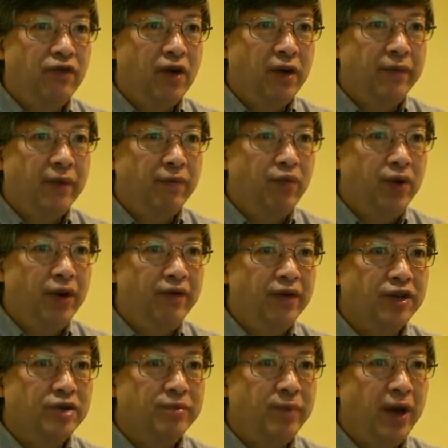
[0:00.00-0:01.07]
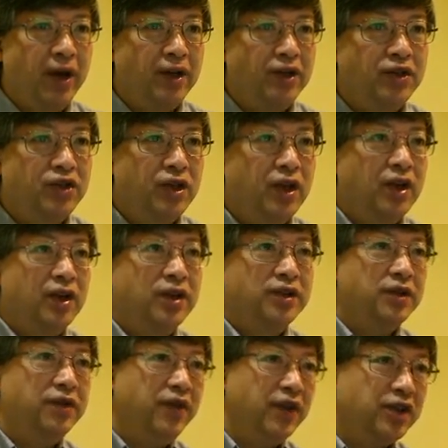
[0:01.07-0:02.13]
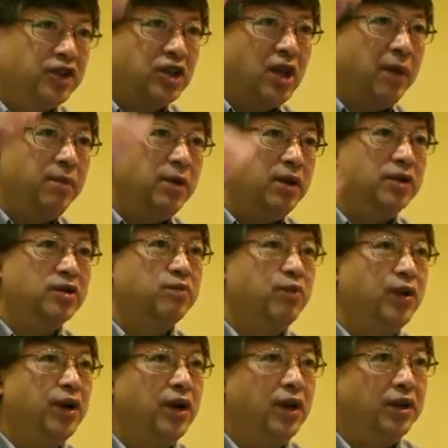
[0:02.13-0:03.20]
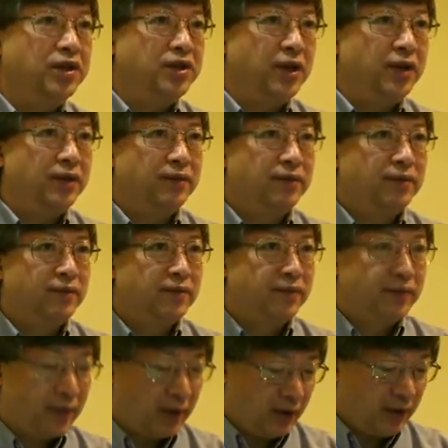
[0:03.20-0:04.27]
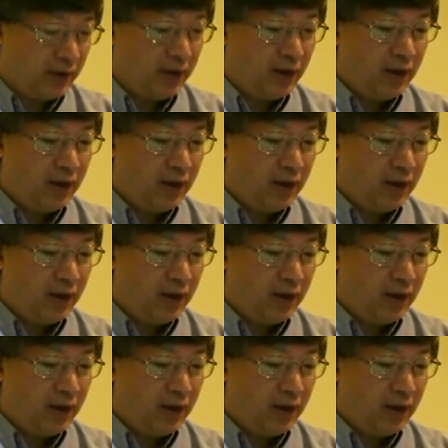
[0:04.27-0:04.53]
from the previous page, so this step is pretty easy. Yeah.